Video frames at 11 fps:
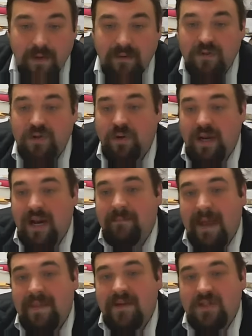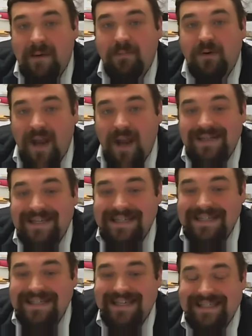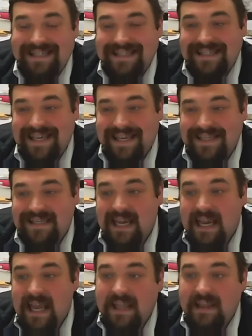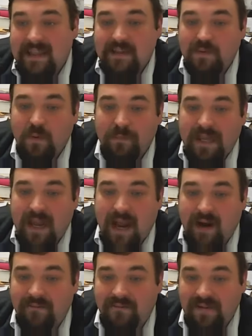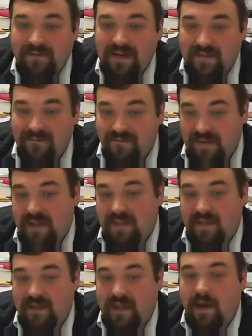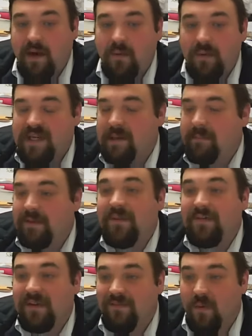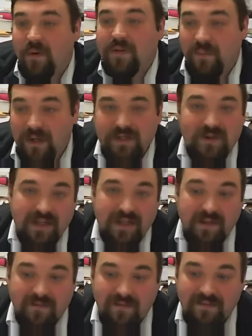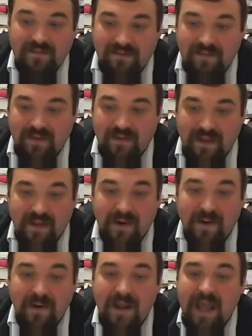It was created by the Chamber in 1966. This will be our 55th year. We skipped the 54th and went straight to the 55th year.